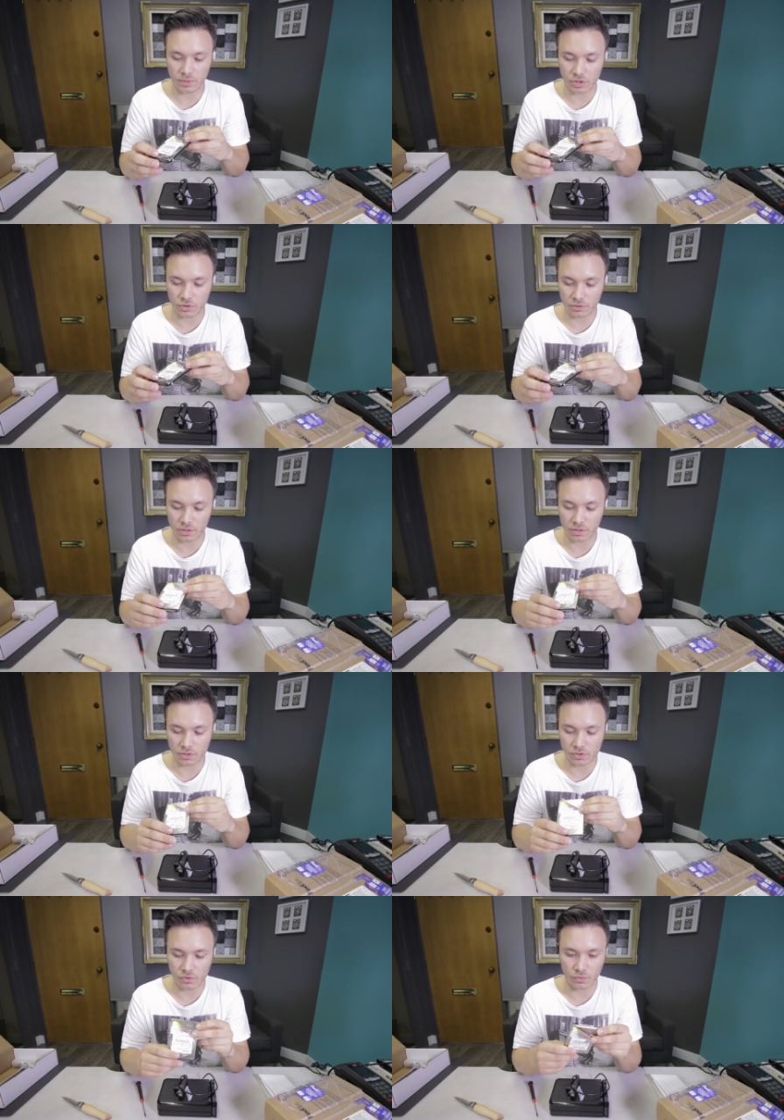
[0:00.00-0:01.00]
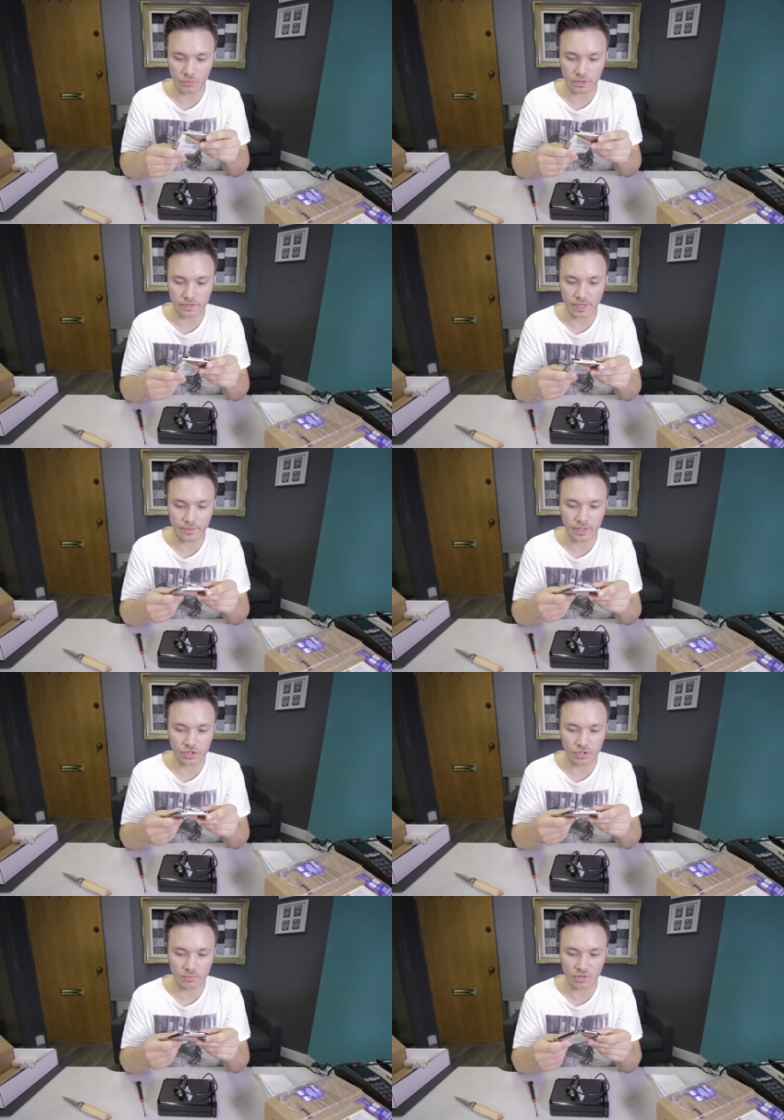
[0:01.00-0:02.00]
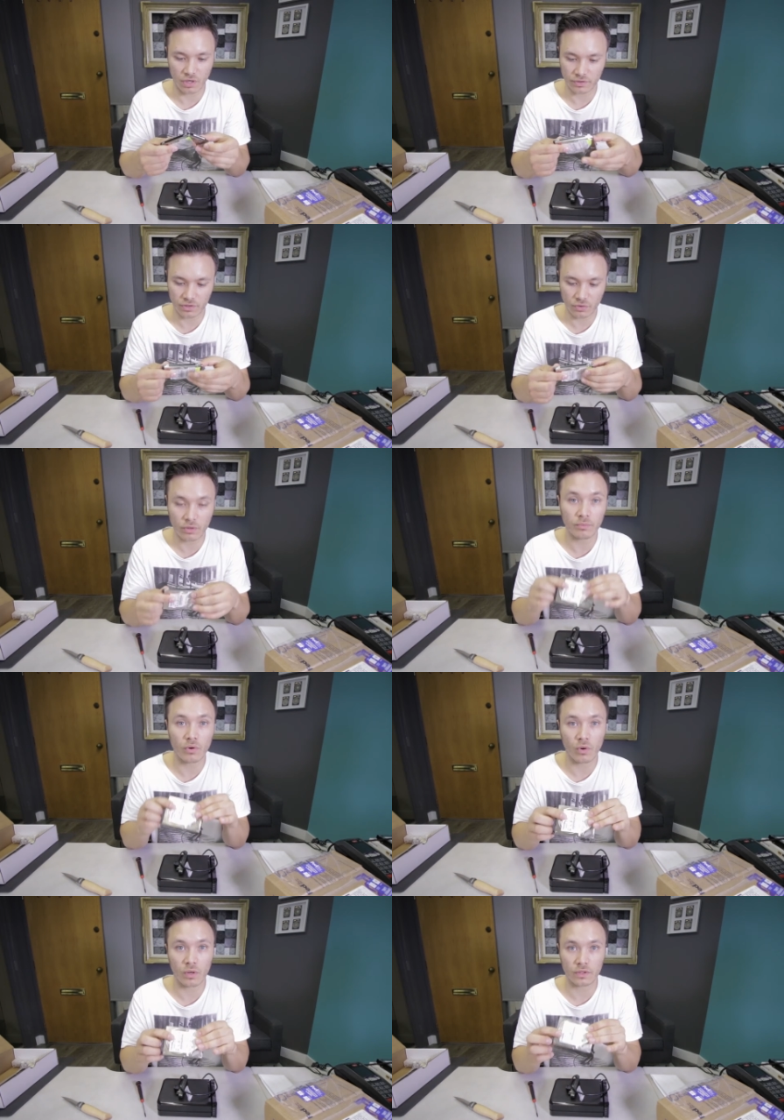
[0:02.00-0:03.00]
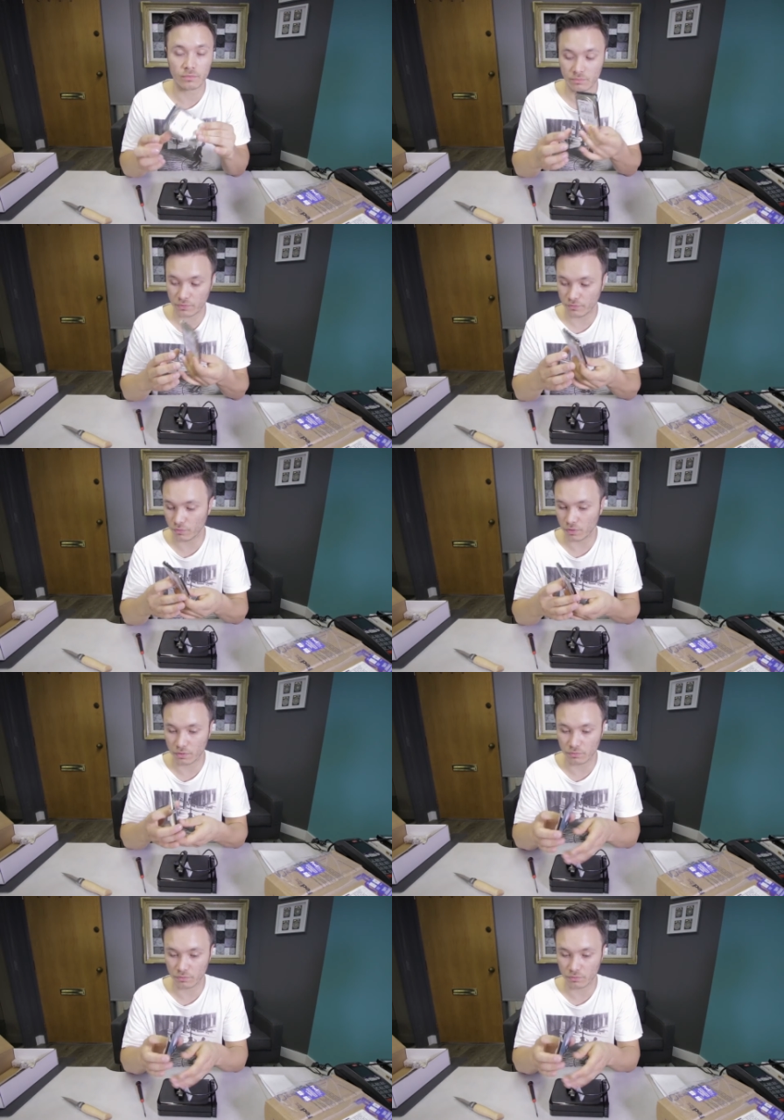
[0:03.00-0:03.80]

make sure that there's no contamination beyond the norm on them before